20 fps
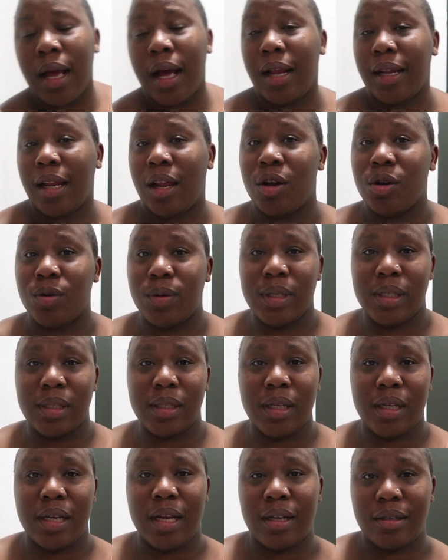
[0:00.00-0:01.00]
and I always
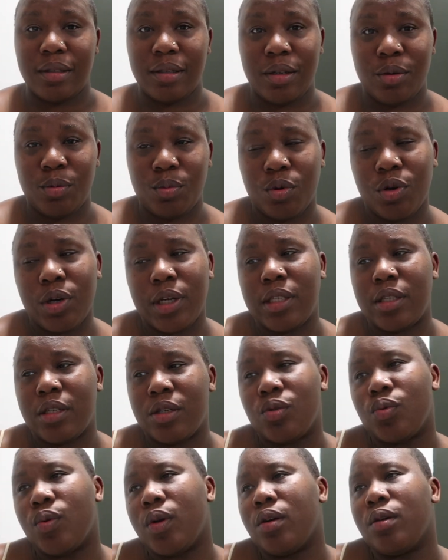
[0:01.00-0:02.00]
say that to the boys
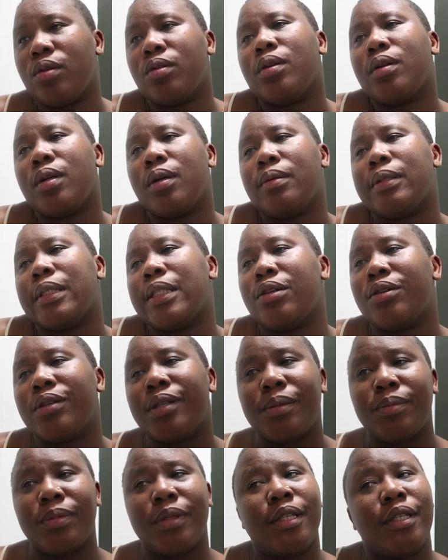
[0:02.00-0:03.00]
as well. I'll tell
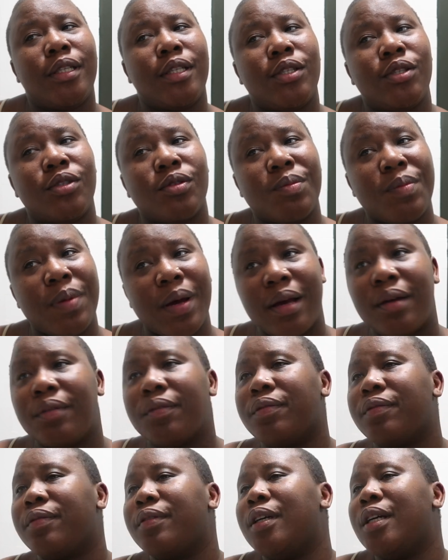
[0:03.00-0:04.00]
them they need to
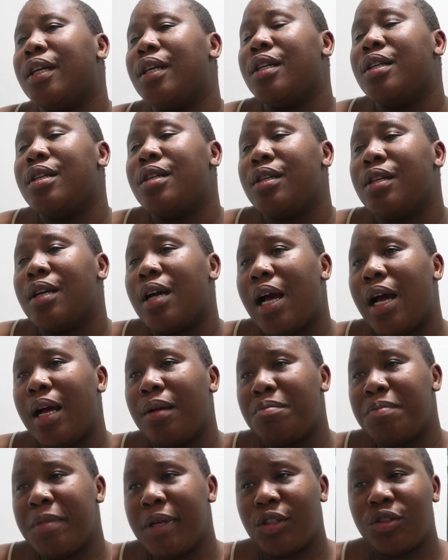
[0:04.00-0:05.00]
bath
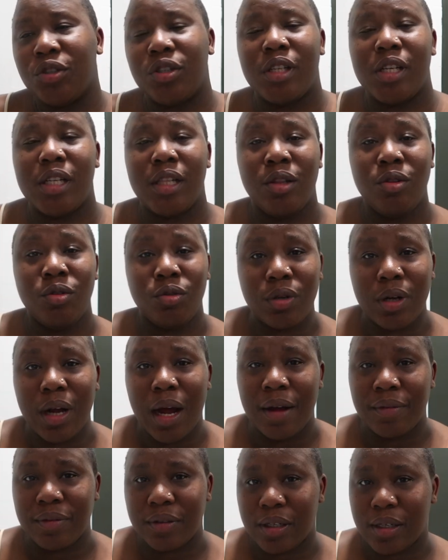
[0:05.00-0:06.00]
and make sure they
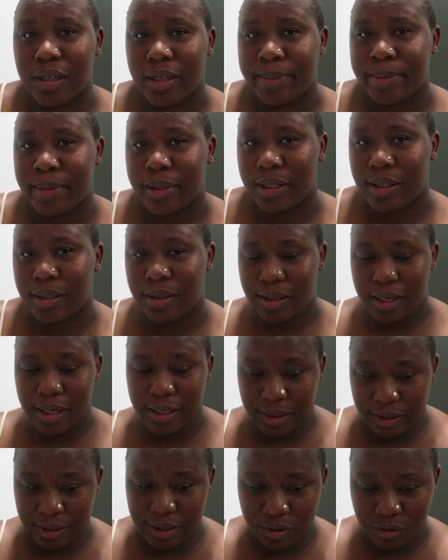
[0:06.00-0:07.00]
look after them,
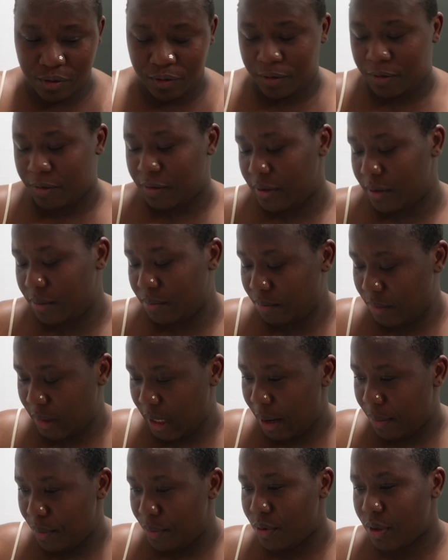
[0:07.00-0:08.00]
their self,
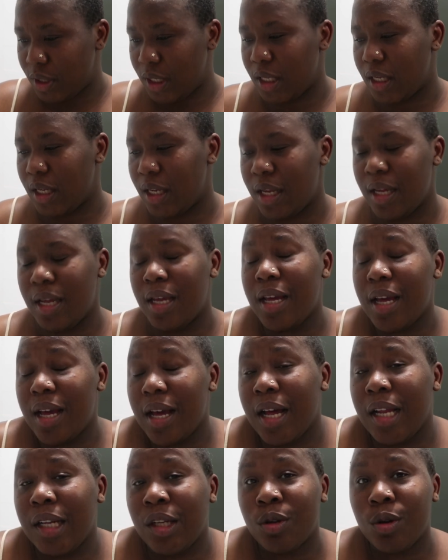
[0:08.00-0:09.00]
their body.
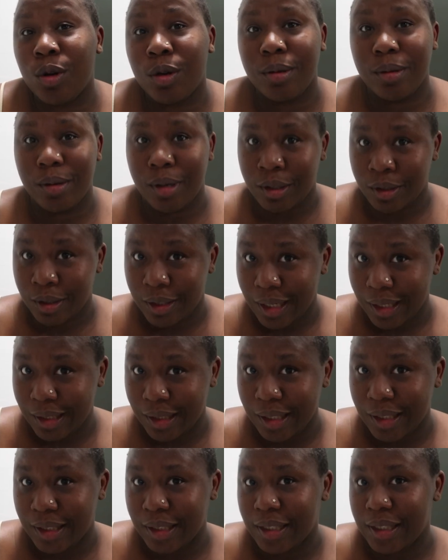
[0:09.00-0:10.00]
And another
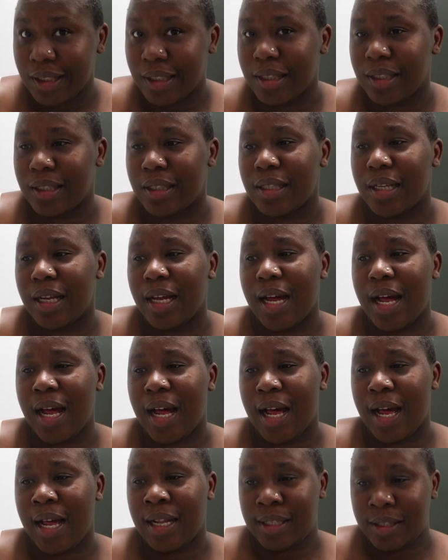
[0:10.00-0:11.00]
thing is,
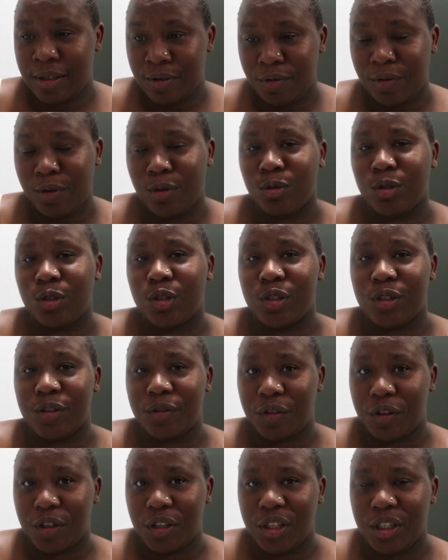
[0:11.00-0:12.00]
Anti-Flow just
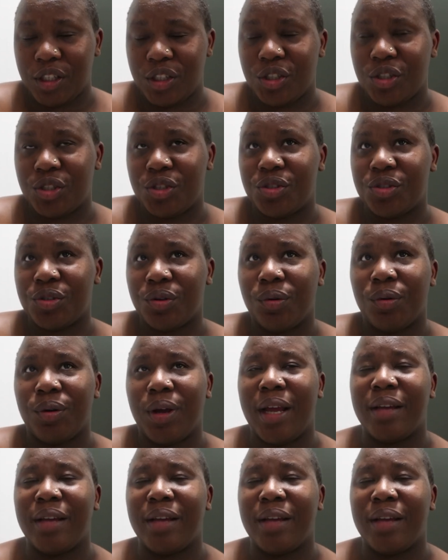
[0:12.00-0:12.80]
finished, so